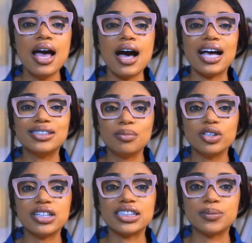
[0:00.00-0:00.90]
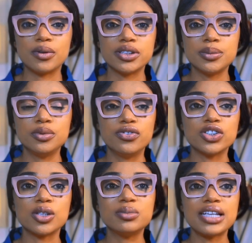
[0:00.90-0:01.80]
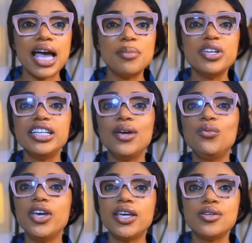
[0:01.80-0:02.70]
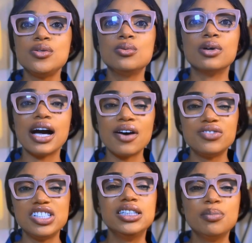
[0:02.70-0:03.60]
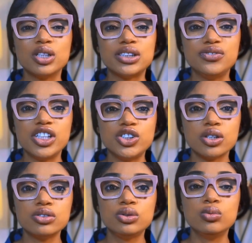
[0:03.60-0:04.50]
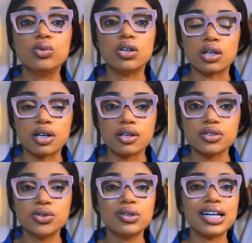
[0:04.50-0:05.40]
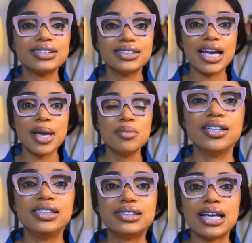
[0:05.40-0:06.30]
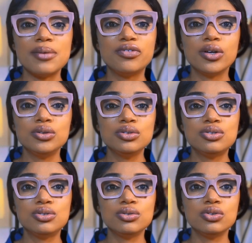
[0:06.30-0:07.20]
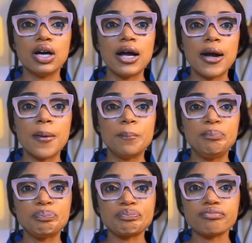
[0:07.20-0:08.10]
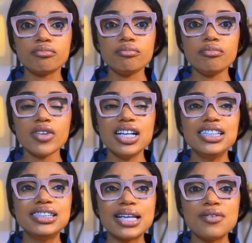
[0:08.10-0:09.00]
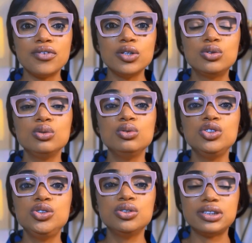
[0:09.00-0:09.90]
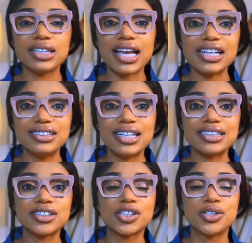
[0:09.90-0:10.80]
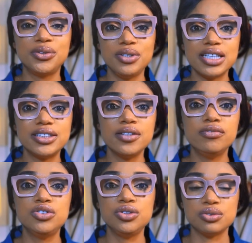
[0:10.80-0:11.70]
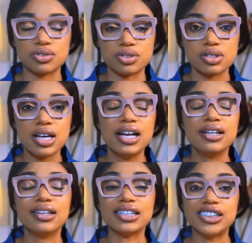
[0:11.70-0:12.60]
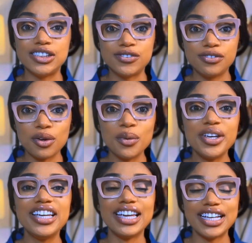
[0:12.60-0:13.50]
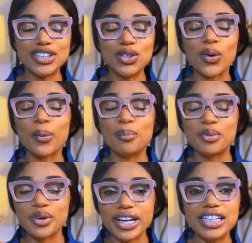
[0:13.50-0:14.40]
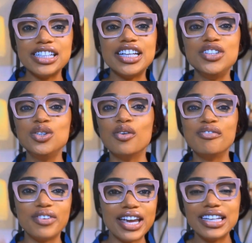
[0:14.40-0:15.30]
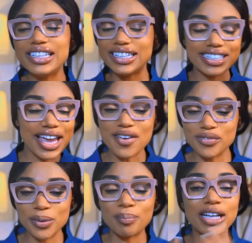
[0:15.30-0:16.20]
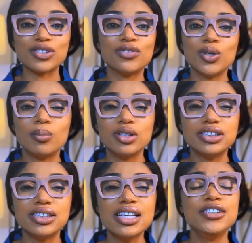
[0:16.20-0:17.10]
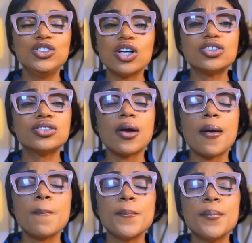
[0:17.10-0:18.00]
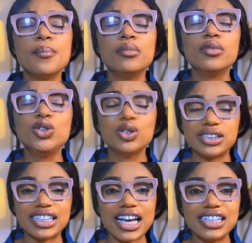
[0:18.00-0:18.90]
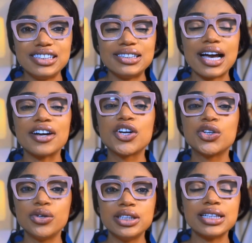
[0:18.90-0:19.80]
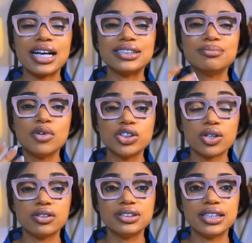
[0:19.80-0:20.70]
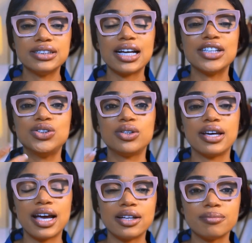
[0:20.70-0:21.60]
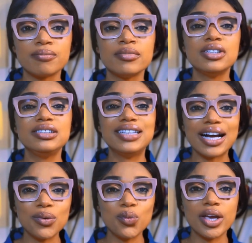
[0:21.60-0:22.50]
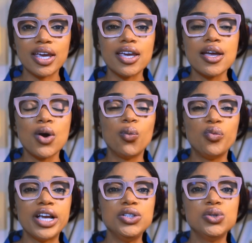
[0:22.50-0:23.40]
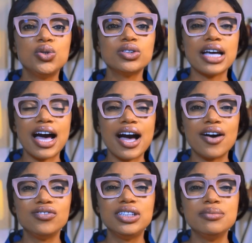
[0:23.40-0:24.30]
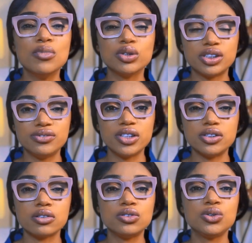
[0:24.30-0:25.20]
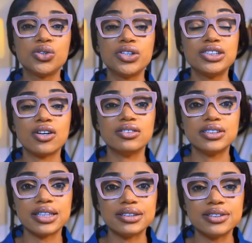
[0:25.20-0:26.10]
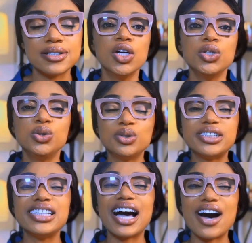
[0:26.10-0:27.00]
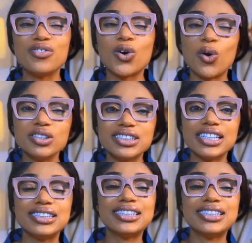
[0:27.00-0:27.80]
as much as possible. For some time in a week, you have the motivation to work. So that time, the time for you to it's time for you to utilize that creative juice that is flowing in your brain, in your vein, in every part of your body. Just utilize it and create as much content as you can. That way, when you don't have the motivation to create content, you still have content